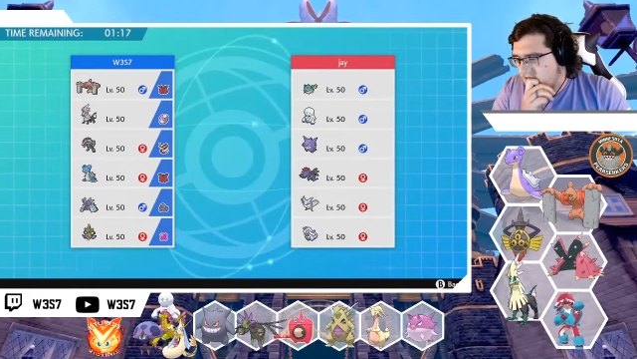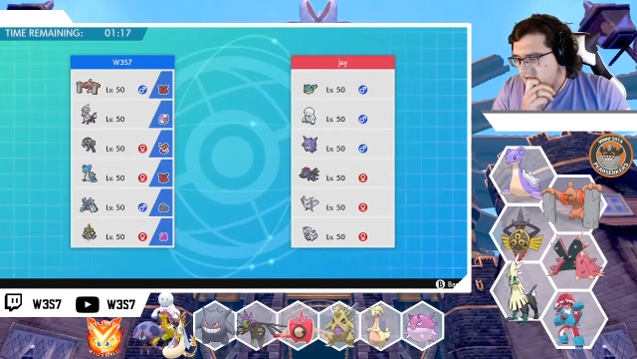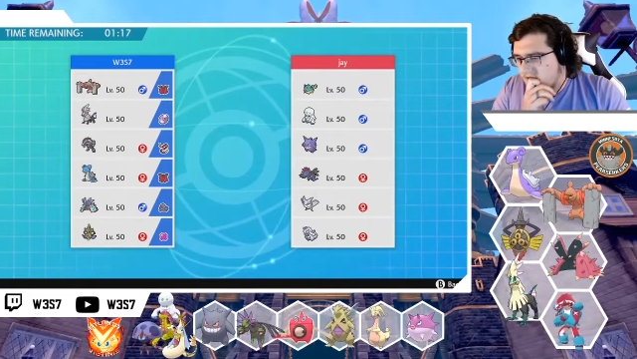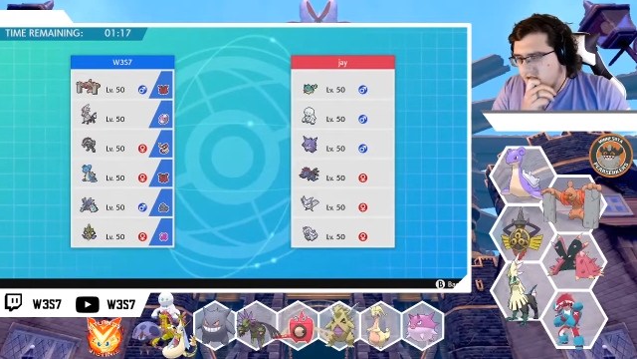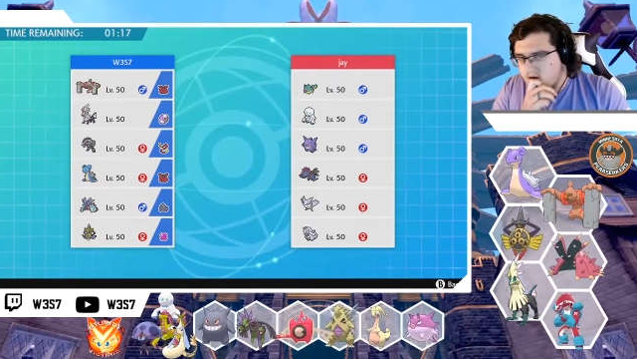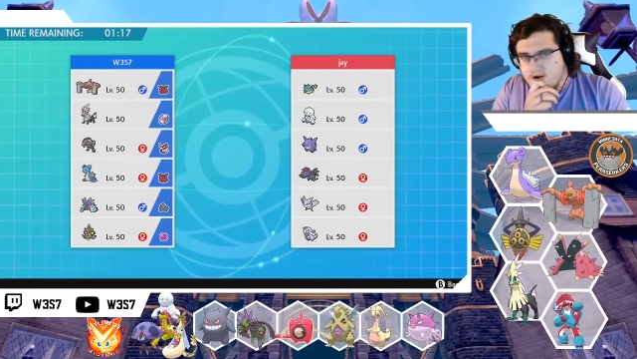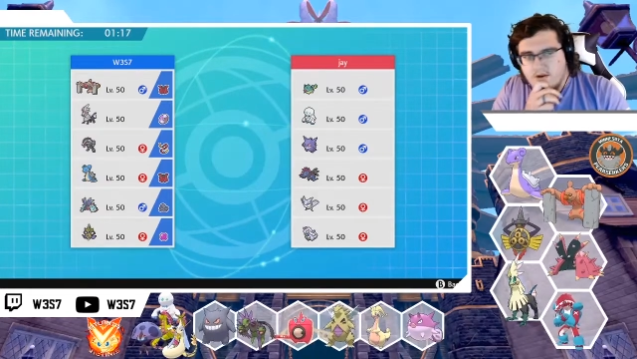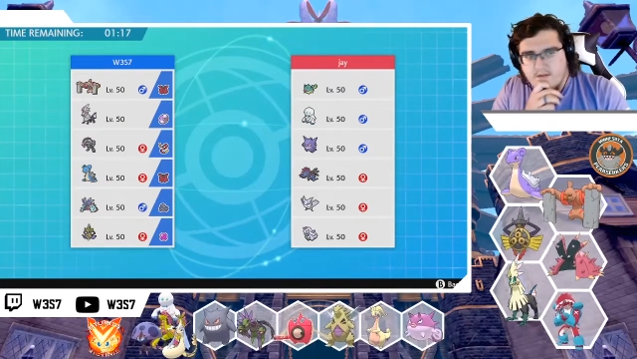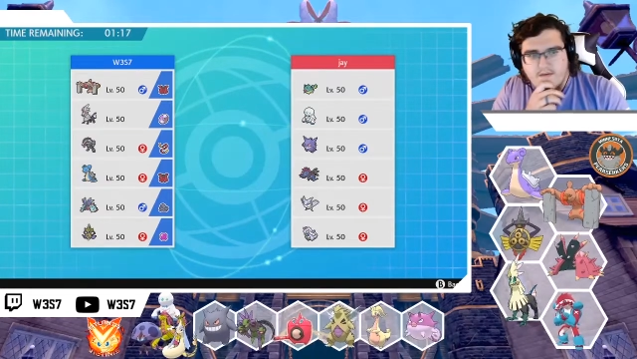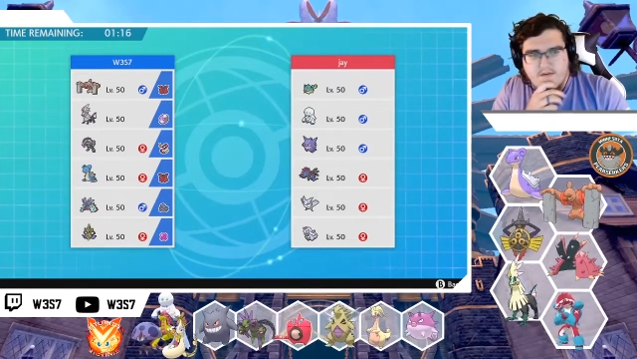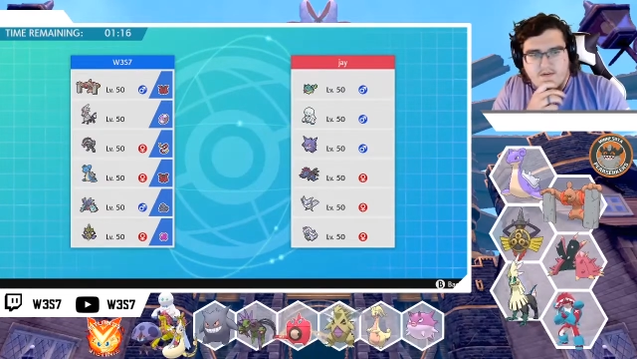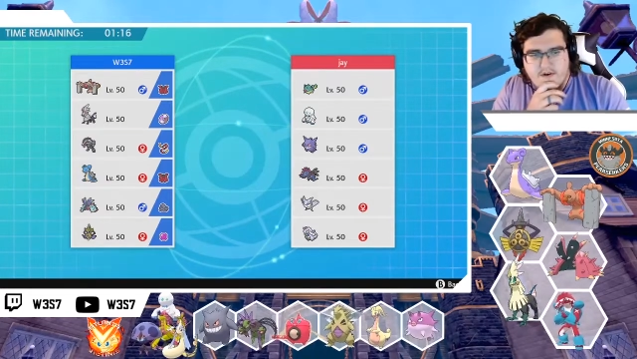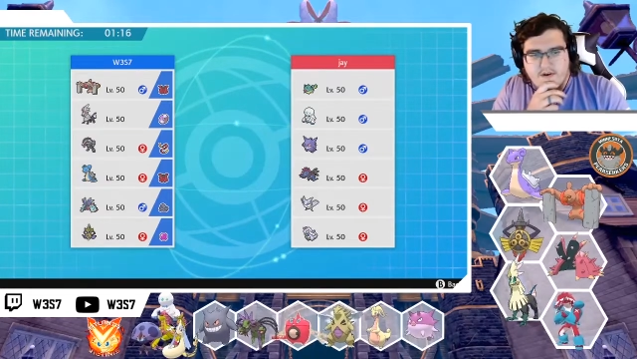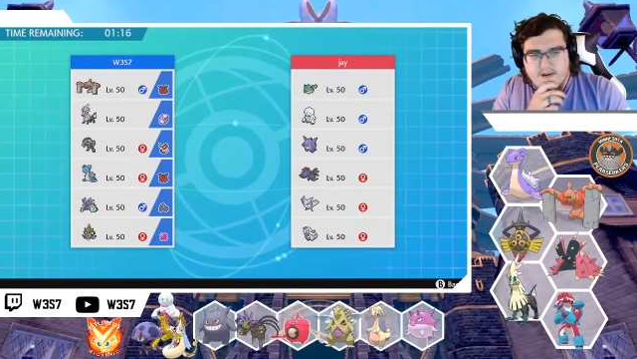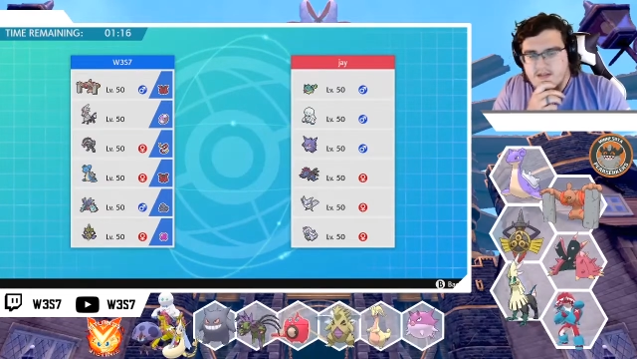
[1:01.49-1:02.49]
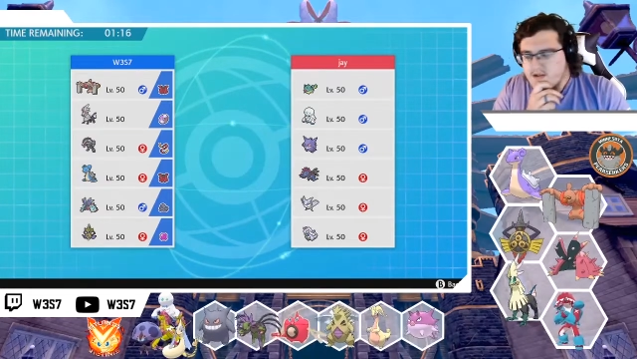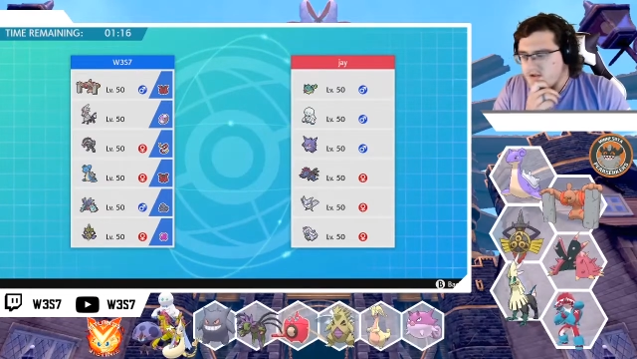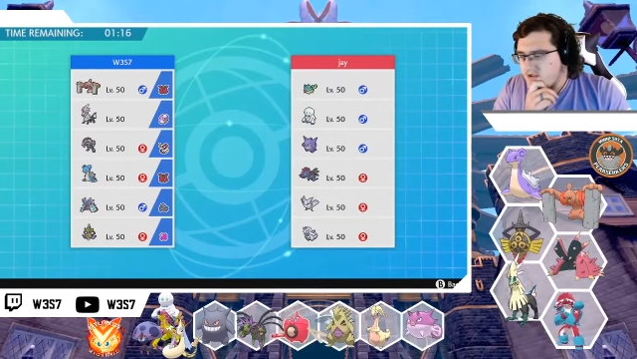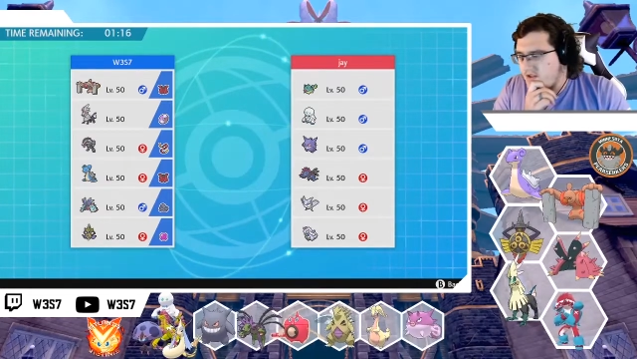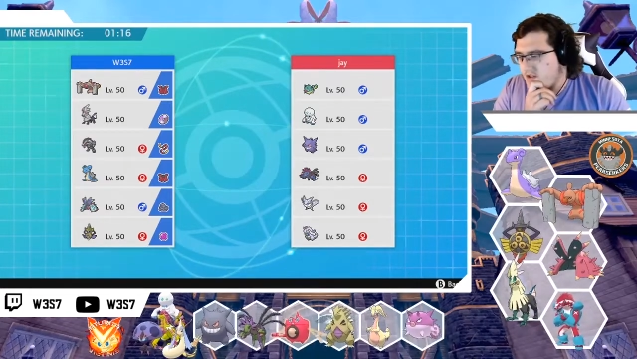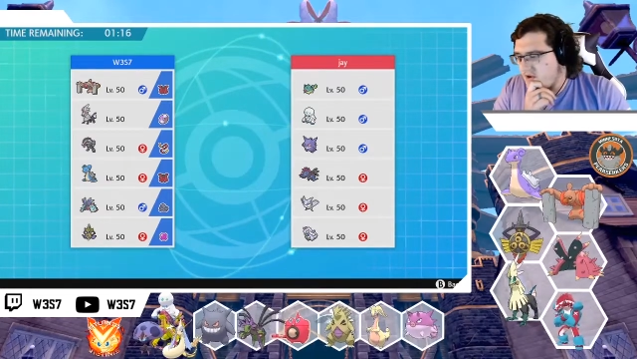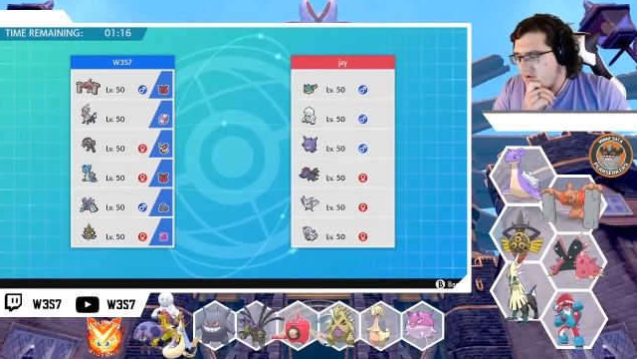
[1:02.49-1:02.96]
incredible for us. There's
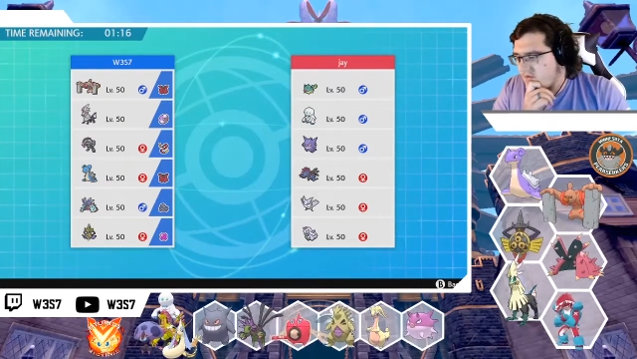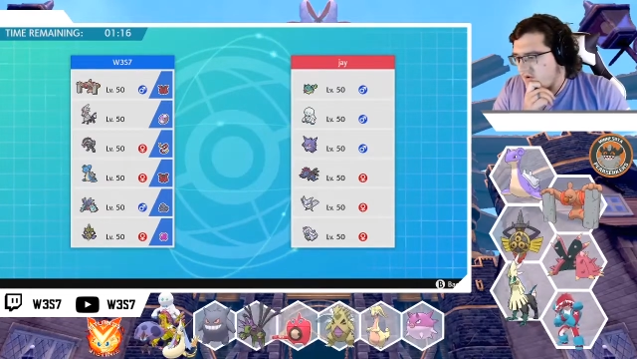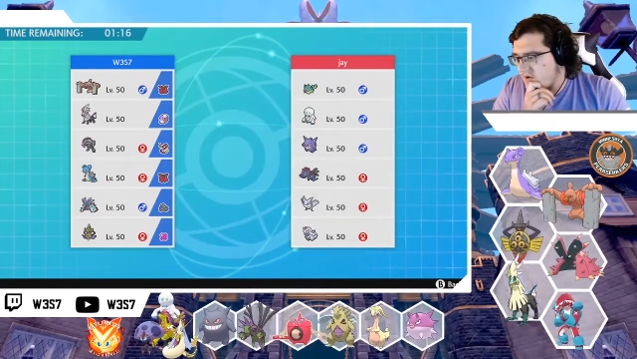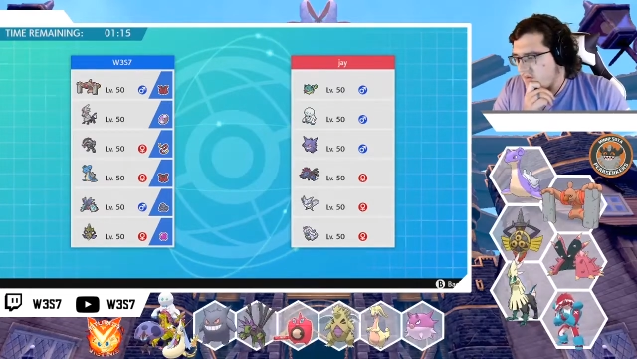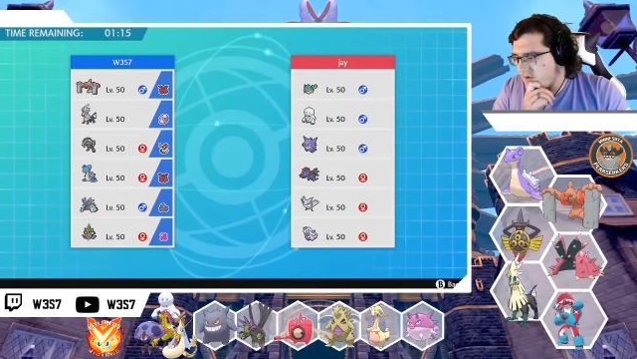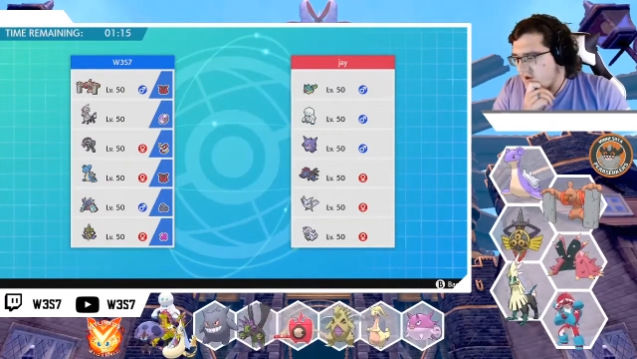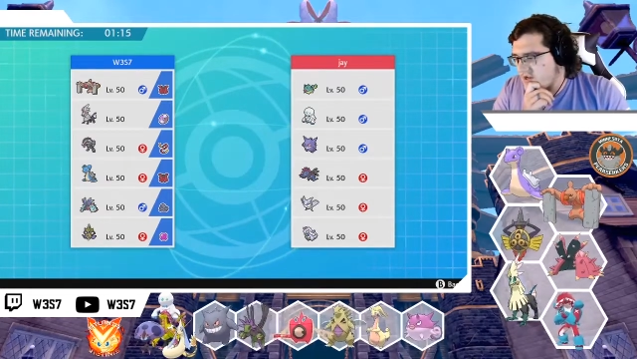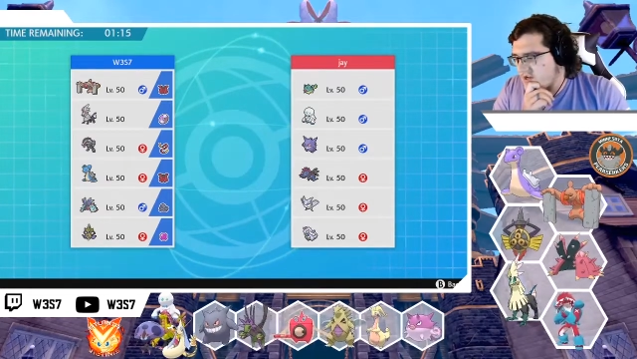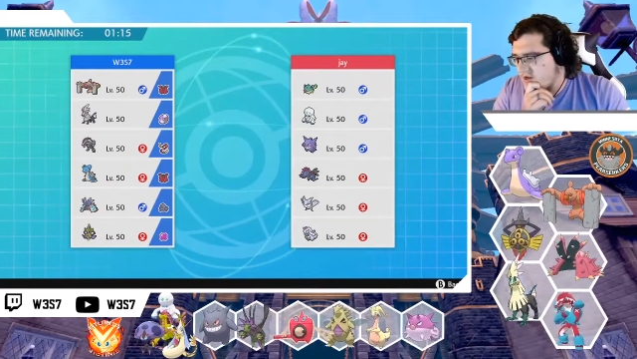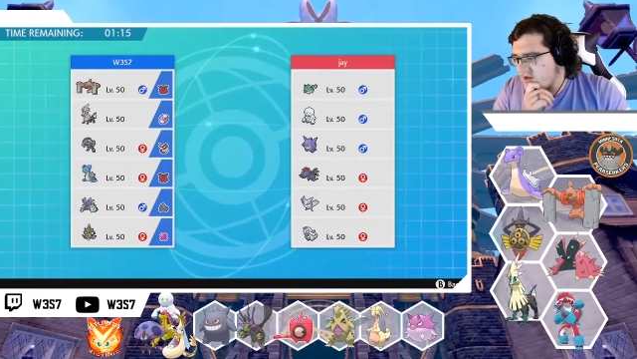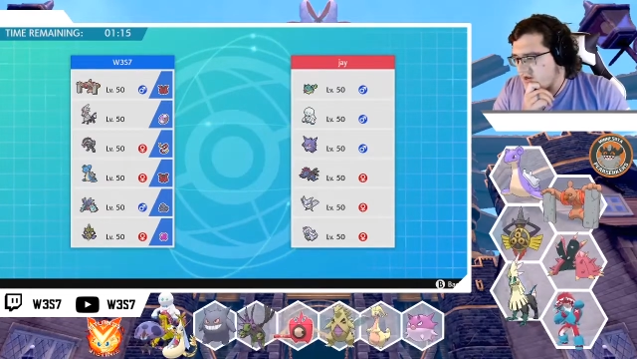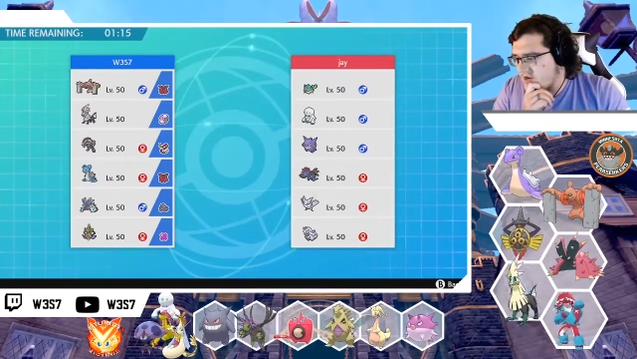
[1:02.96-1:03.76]
no run washer